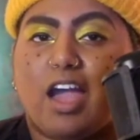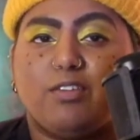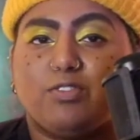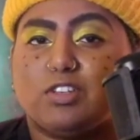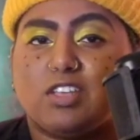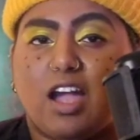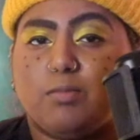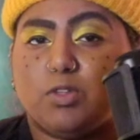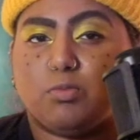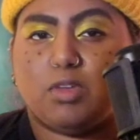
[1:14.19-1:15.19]
Every
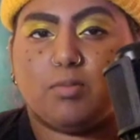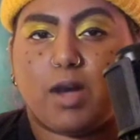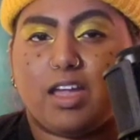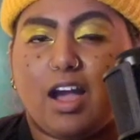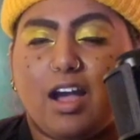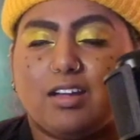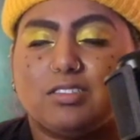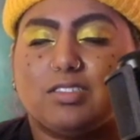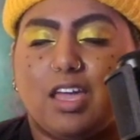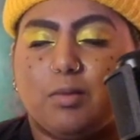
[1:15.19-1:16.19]
time you meet my
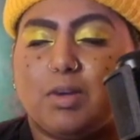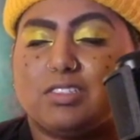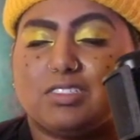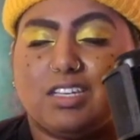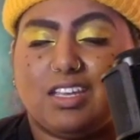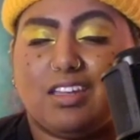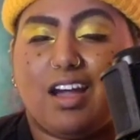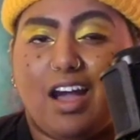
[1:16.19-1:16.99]
eyes, like my city,